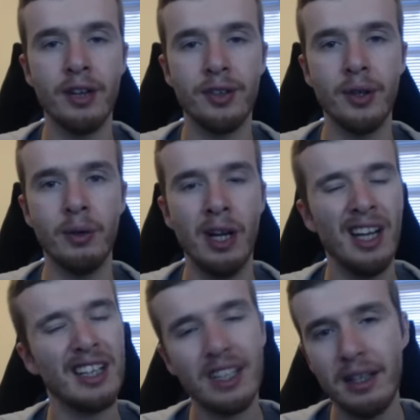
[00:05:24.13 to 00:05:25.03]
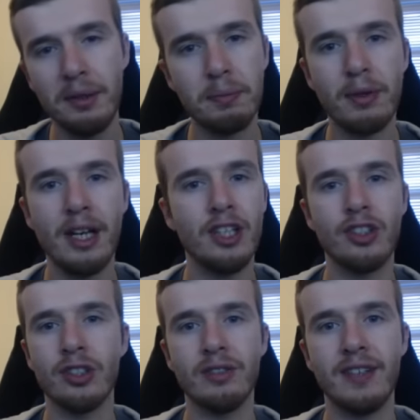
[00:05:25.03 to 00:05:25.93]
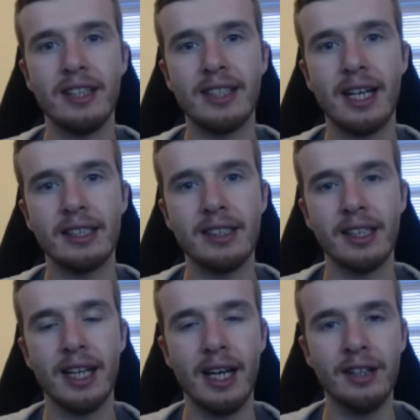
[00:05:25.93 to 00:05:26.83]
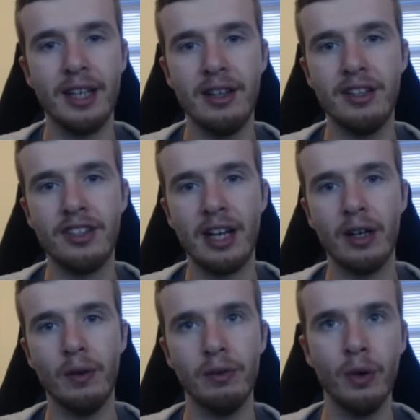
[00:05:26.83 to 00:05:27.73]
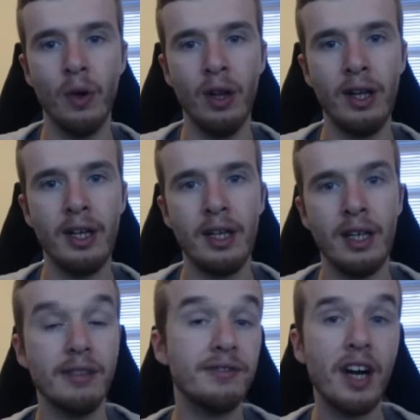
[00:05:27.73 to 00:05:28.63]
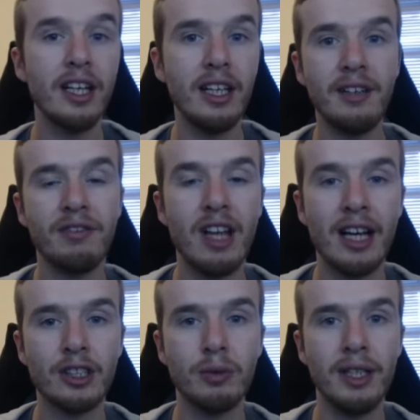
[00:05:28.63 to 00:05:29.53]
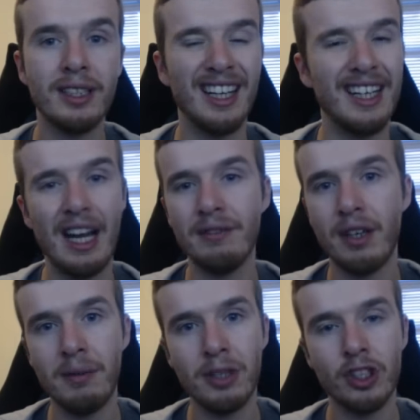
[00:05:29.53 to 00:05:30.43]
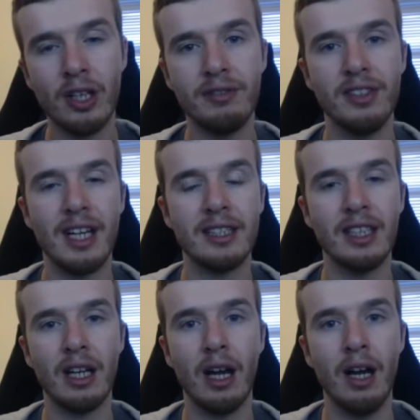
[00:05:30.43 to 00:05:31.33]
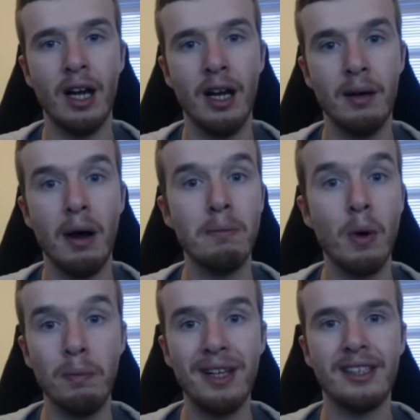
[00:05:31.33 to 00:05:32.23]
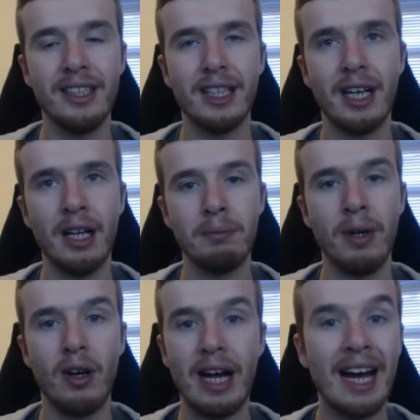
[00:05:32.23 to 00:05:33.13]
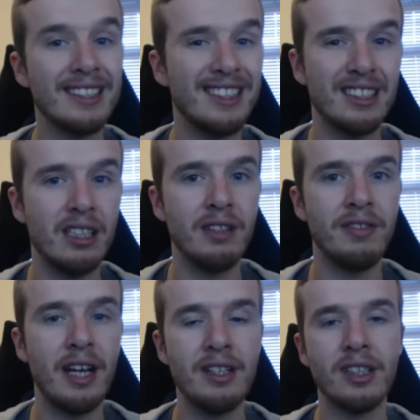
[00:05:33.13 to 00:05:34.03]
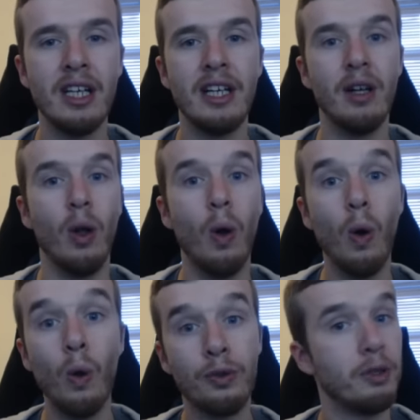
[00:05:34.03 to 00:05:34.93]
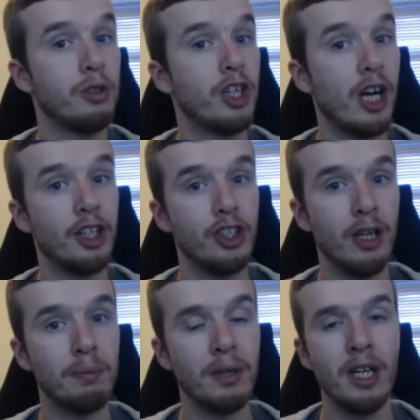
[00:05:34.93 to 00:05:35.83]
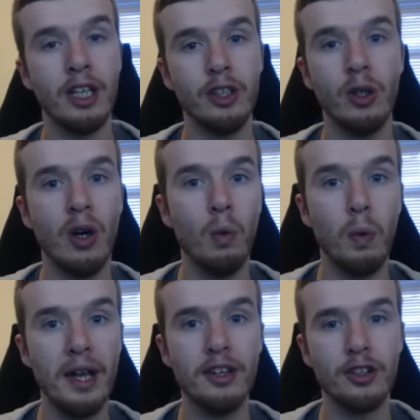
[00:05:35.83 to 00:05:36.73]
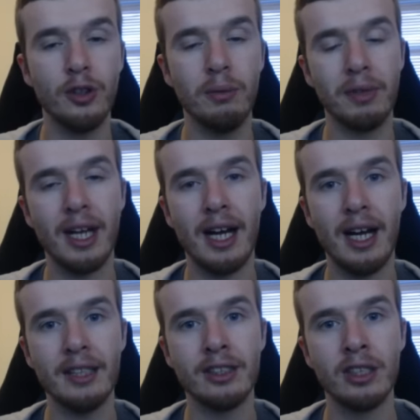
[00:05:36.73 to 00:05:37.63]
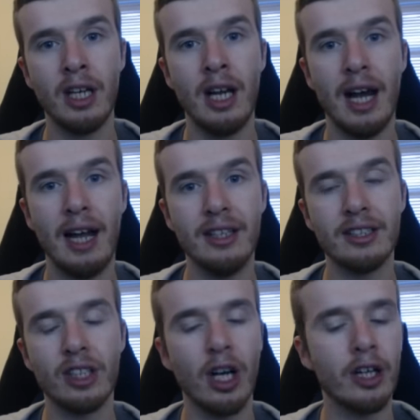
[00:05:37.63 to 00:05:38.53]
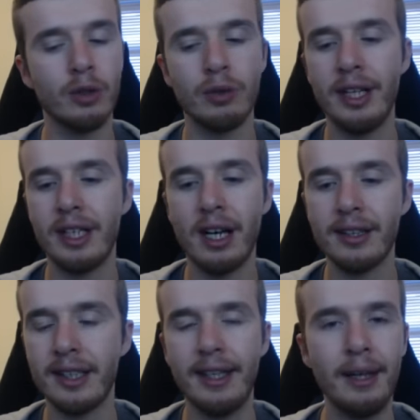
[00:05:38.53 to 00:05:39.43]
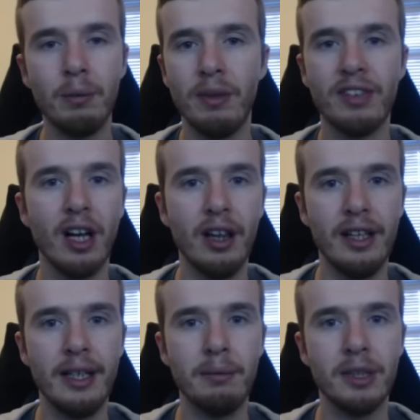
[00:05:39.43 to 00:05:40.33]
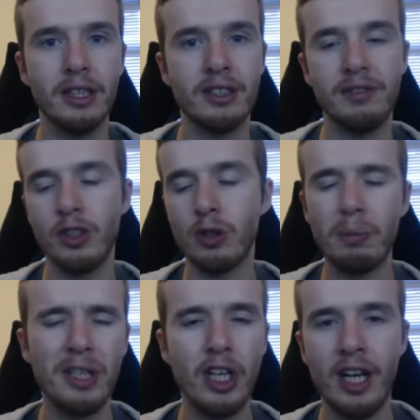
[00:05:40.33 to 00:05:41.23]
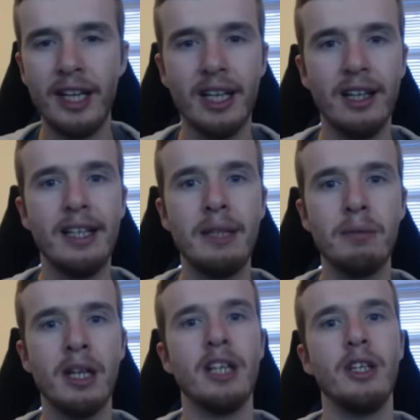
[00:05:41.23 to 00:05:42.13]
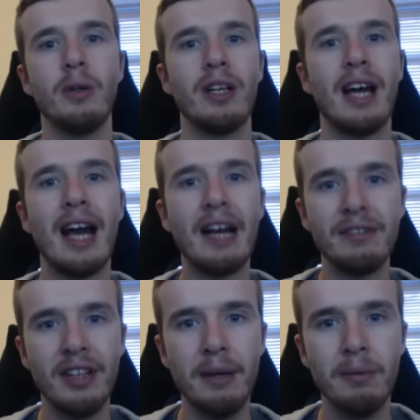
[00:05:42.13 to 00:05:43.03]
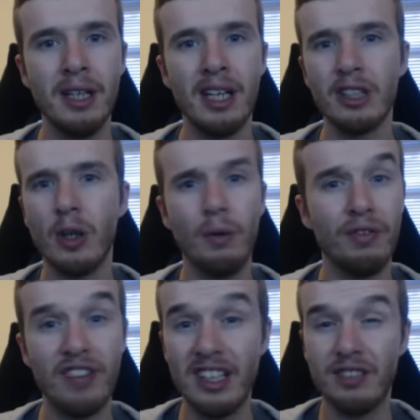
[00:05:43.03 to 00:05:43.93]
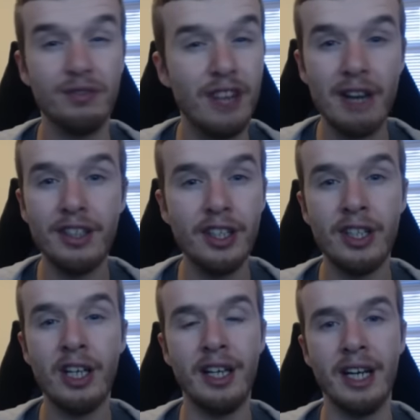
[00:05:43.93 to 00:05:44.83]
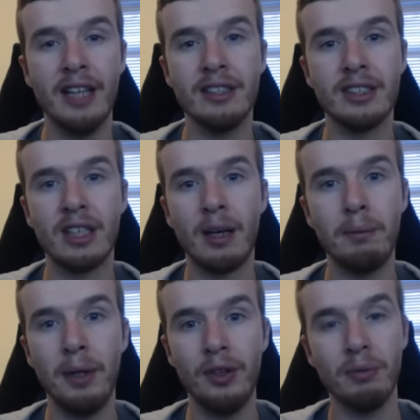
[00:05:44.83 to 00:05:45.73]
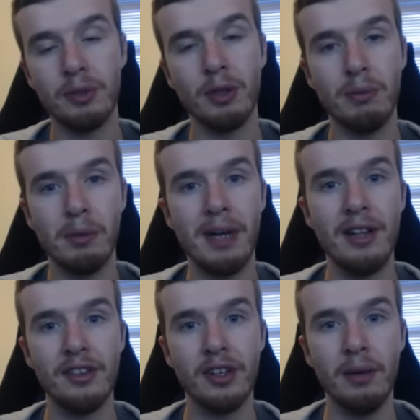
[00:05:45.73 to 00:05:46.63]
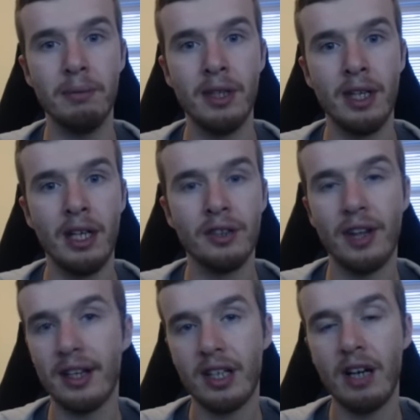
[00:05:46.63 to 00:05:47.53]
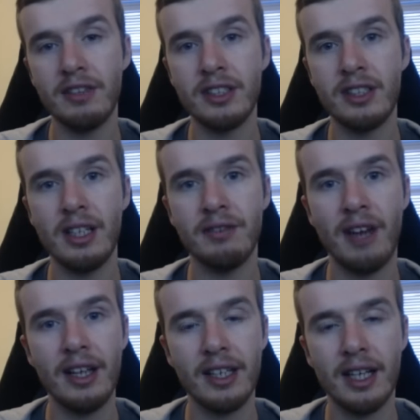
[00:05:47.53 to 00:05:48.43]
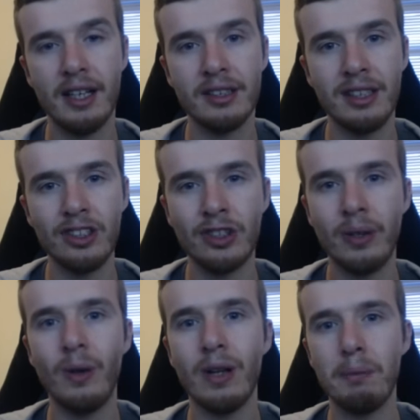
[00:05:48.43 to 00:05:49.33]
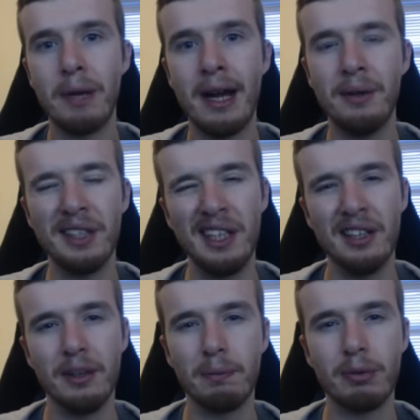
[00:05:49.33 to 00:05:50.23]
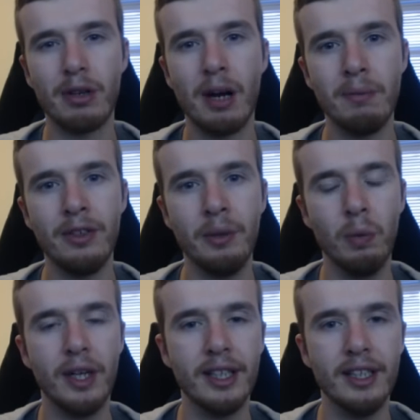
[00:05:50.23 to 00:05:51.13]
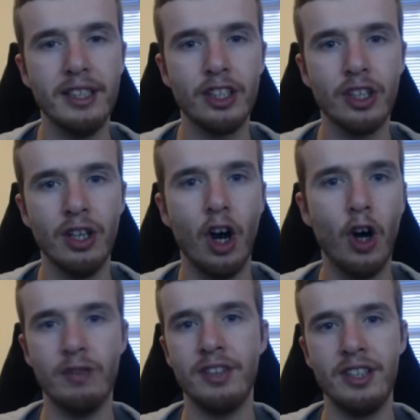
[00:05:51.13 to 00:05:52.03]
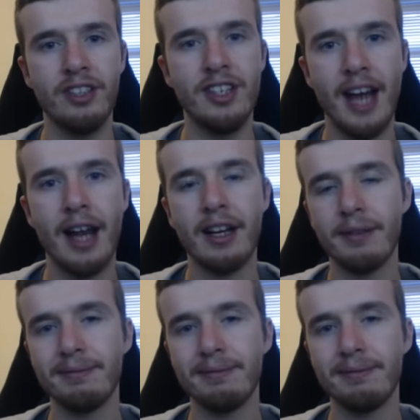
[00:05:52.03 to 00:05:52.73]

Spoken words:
So Kaleem's Prayer is just a fantastic card in this deck overall. And finally, Flashwind, again, very much like Fnatic, a mobility card, but as it's an event, it'll also charge up your Windstorm cards. And it's a great card to keep with Kaleem, because if you drop an early Kaleem, you can have him go face very early and start building some momentum. So that covers the event cards. Let's talk about the primary win condition of this deck.